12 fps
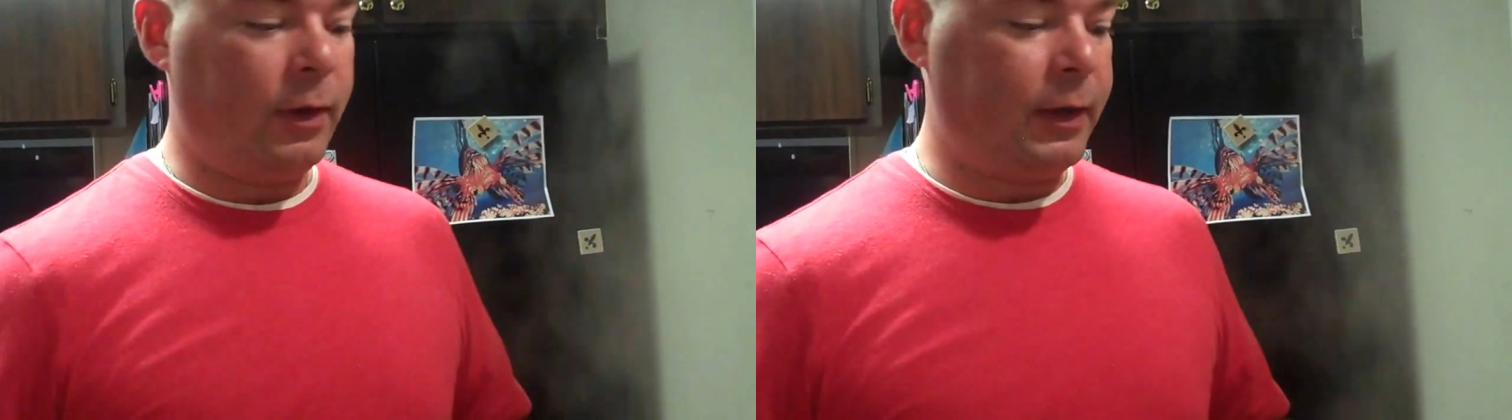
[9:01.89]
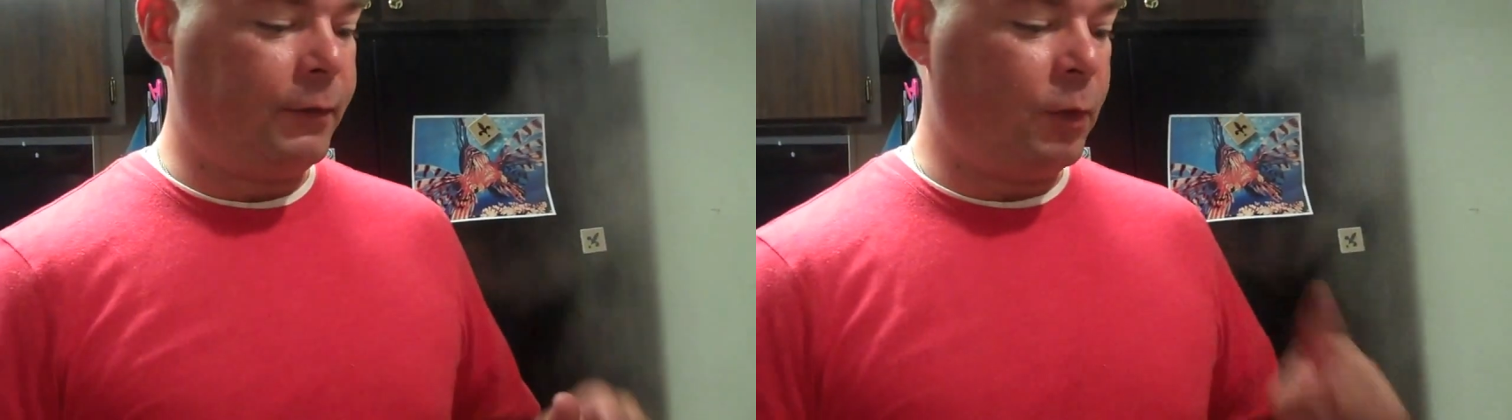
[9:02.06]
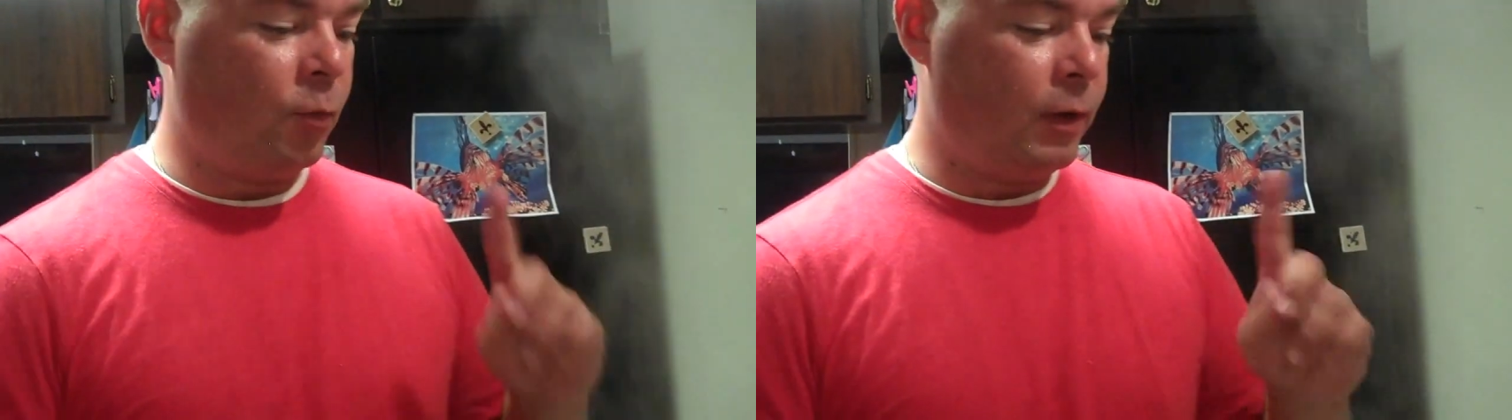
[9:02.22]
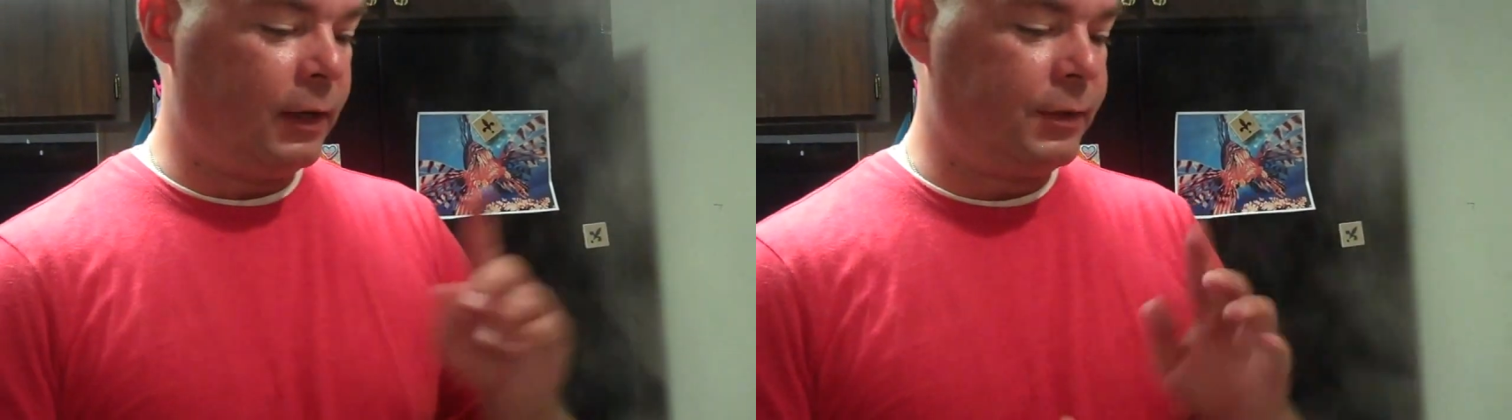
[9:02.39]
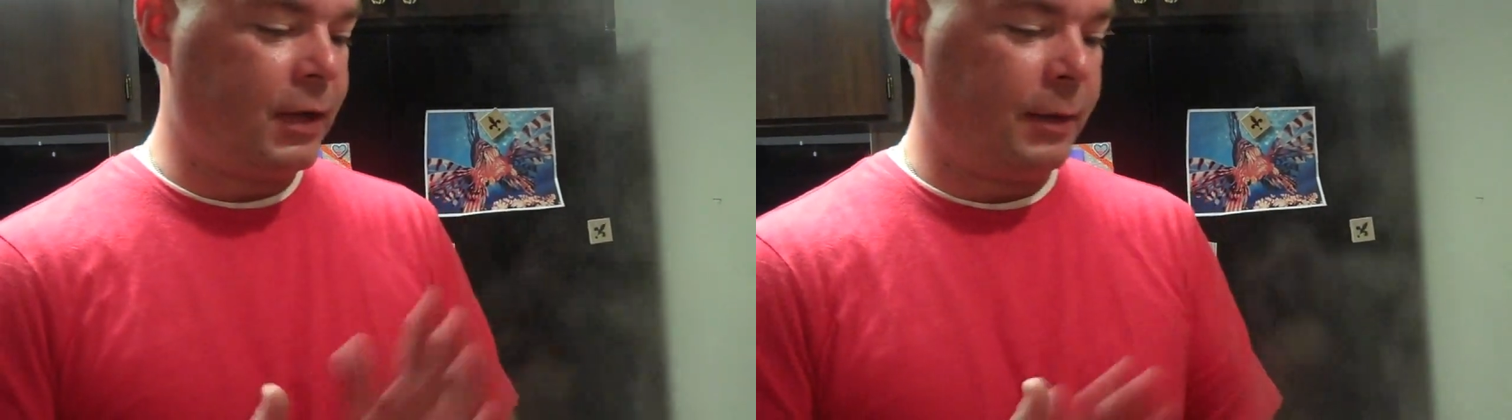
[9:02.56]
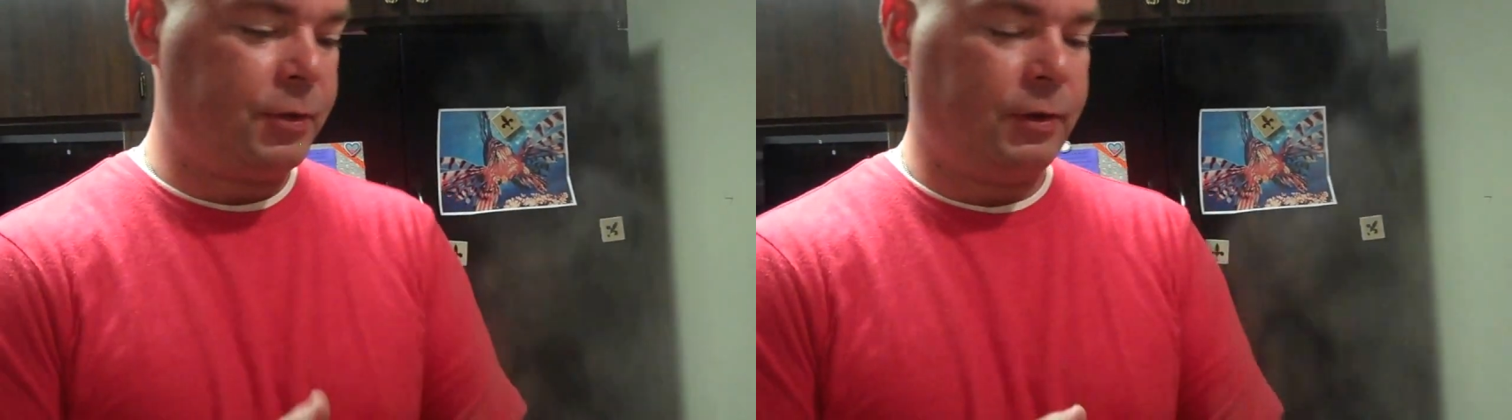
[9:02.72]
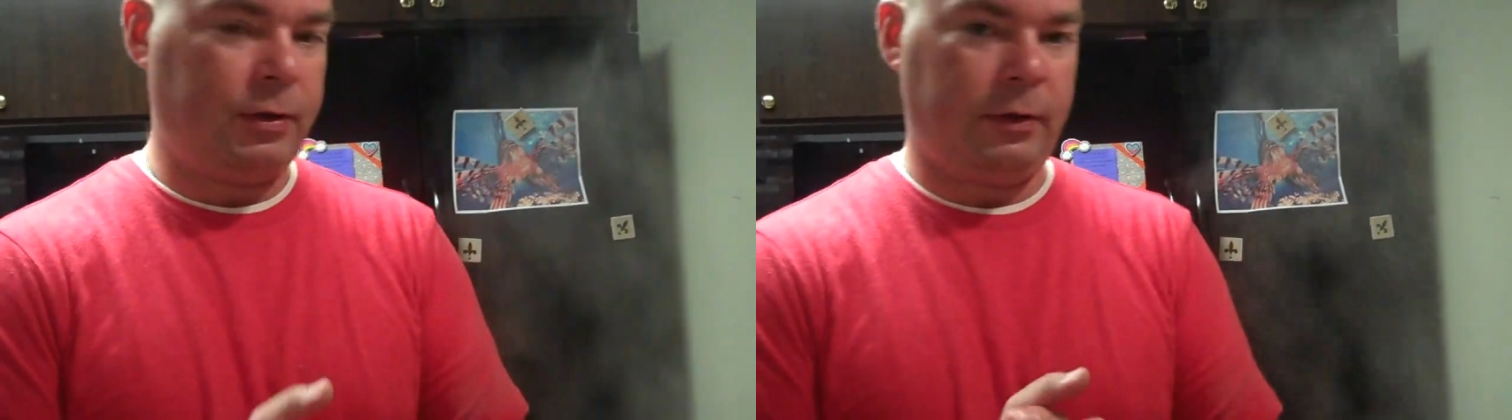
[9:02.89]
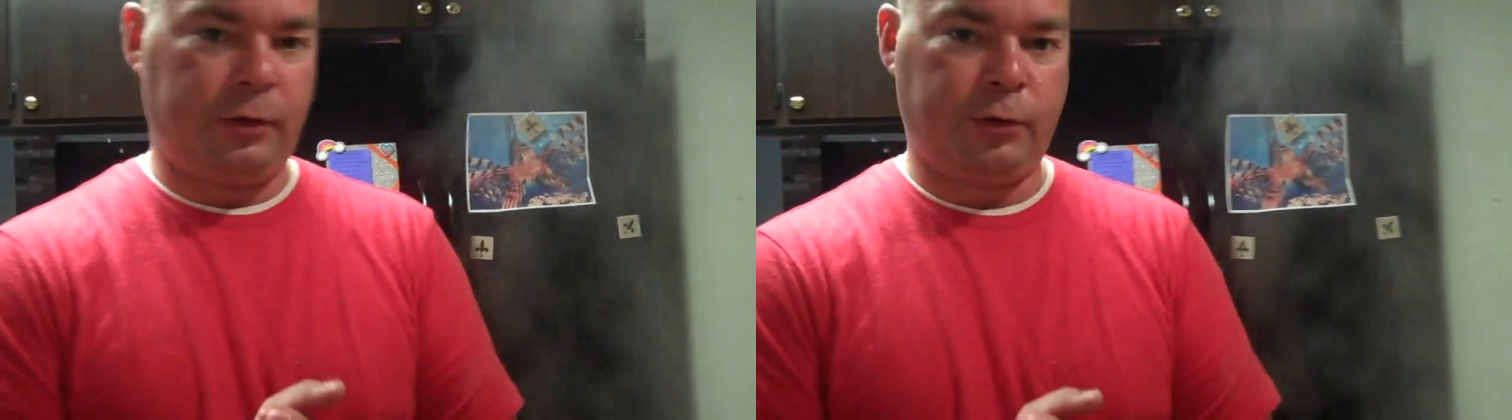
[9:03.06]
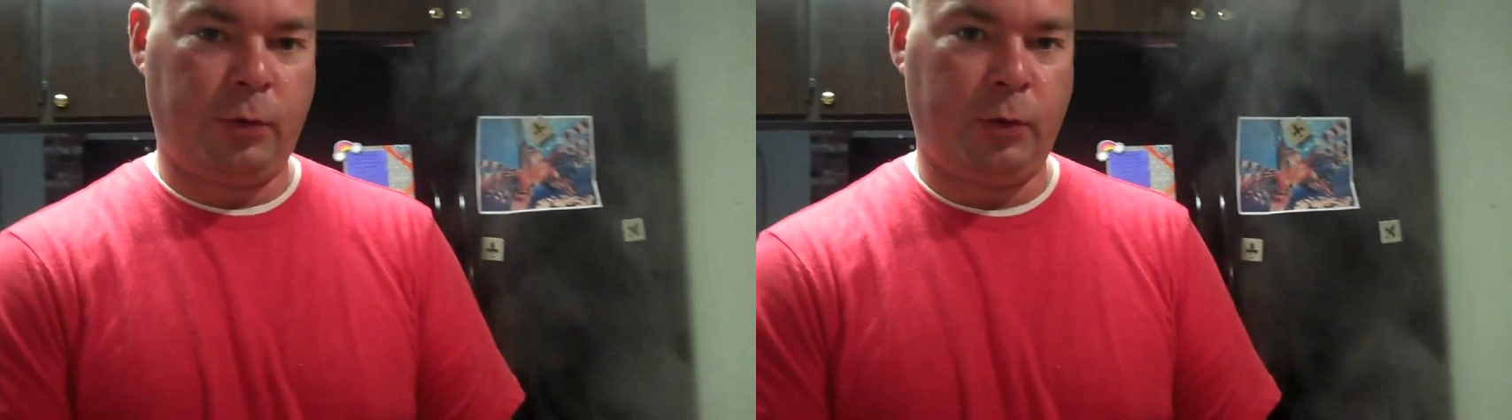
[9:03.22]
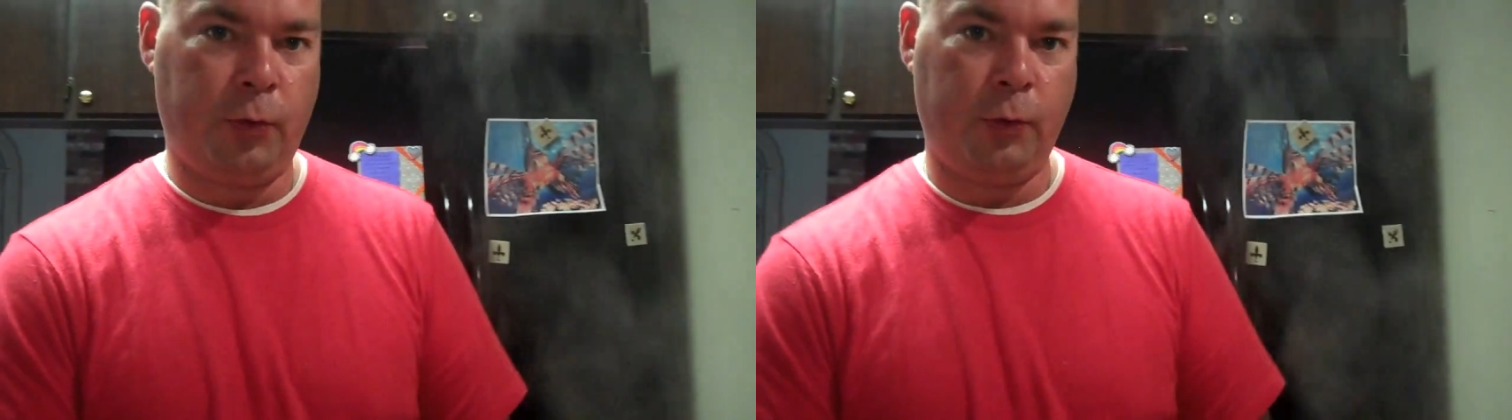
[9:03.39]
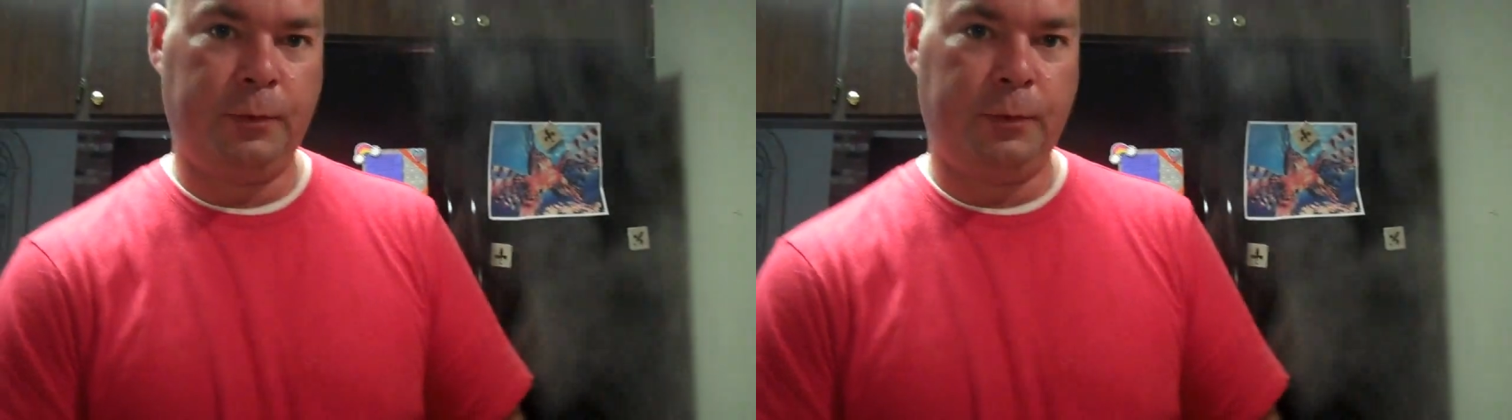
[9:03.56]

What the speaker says: will give you one exception to this rule.